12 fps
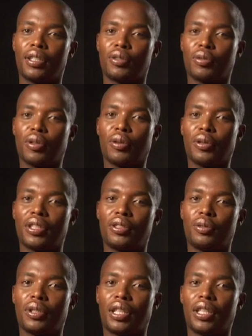So I went
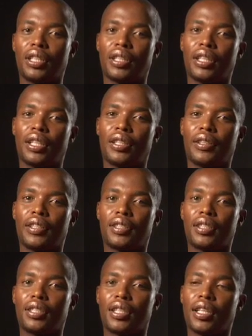to the clinic, then the
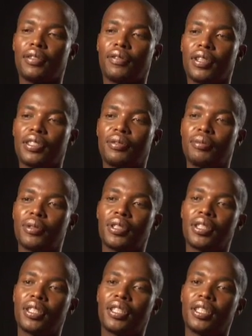sister advised
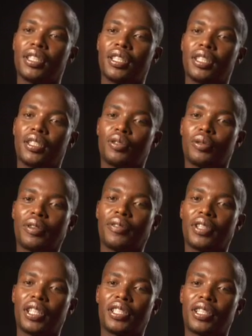me to
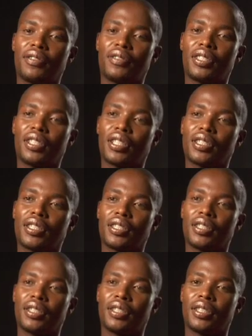have an HIV test.